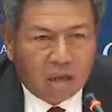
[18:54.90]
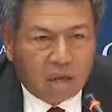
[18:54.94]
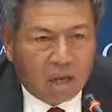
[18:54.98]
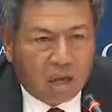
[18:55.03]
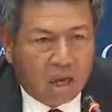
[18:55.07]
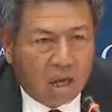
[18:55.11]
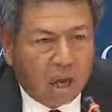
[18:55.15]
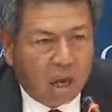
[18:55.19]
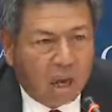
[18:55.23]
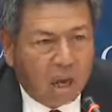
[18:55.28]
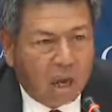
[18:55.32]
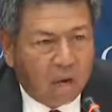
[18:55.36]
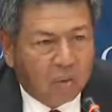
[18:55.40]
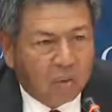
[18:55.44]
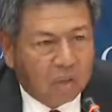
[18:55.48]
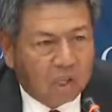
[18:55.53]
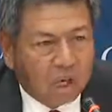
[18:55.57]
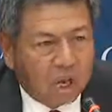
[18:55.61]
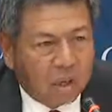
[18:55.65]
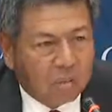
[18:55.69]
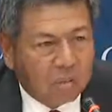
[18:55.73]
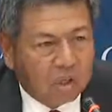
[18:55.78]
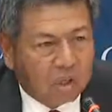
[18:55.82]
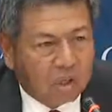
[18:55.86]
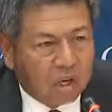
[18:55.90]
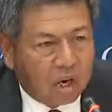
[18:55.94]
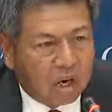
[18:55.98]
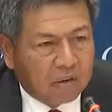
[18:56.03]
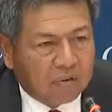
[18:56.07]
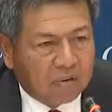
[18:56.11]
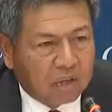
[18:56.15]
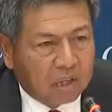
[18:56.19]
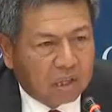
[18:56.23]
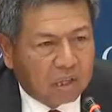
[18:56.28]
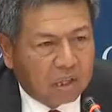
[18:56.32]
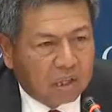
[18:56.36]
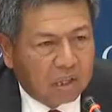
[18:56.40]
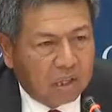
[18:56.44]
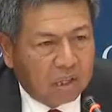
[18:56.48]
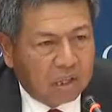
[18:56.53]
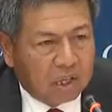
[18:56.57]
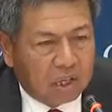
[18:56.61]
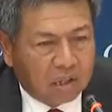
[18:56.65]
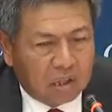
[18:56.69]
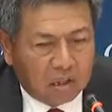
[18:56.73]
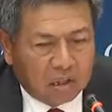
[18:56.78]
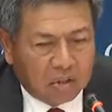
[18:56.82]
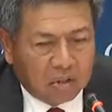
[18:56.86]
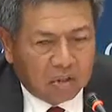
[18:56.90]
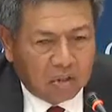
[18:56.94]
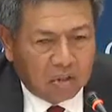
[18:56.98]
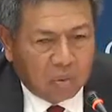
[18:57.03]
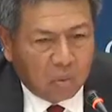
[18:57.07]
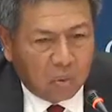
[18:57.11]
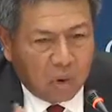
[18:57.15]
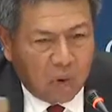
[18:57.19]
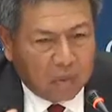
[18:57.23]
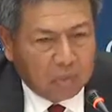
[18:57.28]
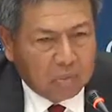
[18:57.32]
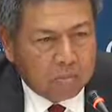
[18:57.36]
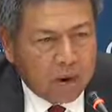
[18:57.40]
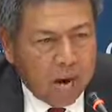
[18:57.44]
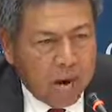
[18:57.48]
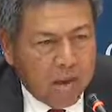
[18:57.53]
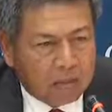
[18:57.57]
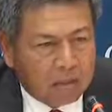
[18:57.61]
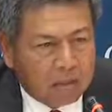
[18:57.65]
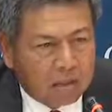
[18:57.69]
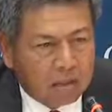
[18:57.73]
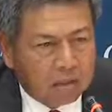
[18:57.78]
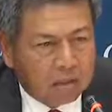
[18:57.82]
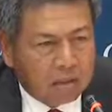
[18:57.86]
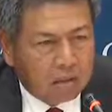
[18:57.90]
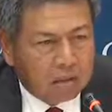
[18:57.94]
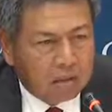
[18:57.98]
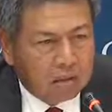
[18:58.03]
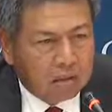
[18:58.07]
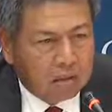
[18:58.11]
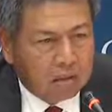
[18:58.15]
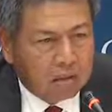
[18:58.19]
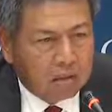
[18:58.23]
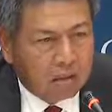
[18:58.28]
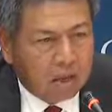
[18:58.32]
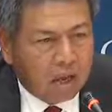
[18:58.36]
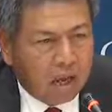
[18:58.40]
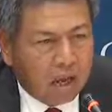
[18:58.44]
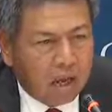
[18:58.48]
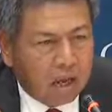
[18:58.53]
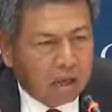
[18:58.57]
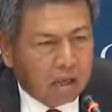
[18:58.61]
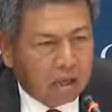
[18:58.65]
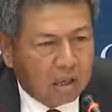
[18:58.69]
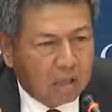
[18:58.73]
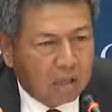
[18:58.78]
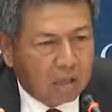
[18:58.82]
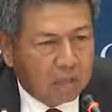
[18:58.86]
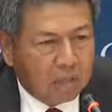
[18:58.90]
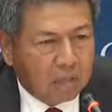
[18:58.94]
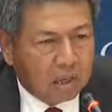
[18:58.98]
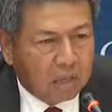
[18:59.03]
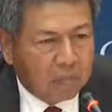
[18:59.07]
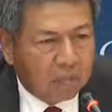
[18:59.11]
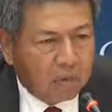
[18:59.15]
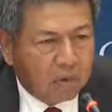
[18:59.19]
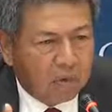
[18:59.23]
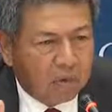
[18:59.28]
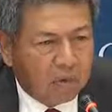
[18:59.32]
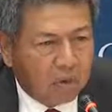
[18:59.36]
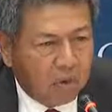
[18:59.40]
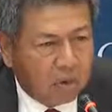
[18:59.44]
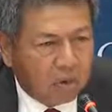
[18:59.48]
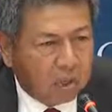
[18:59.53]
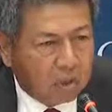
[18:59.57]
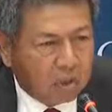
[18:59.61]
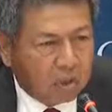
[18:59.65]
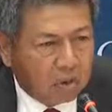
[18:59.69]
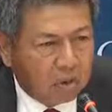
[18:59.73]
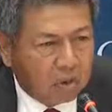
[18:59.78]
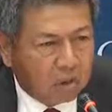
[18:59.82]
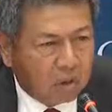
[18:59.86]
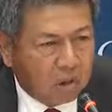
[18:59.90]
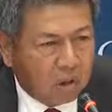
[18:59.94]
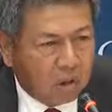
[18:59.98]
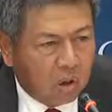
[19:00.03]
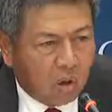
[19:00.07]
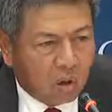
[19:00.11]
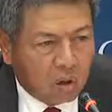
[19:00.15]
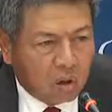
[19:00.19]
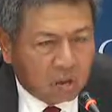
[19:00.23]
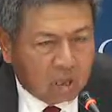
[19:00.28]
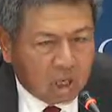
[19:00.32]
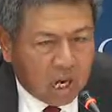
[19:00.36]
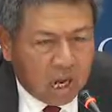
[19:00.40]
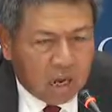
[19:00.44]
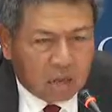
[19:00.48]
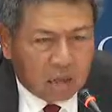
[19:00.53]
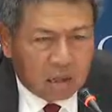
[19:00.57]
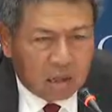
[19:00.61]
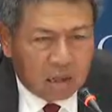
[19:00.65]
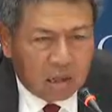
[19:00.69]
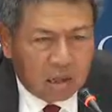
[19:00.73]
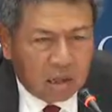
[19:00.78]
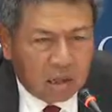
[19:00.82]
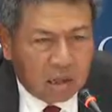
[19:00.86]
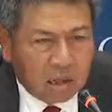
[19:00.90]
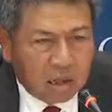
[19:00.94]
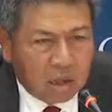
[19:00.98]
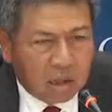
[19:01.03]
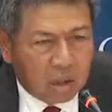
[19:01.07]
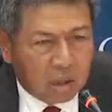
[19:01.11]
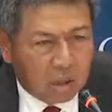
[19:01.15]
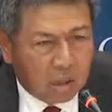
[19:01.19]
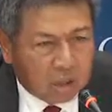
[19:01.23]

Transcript: when Admiral Roughead went back uh, before he could launch that, there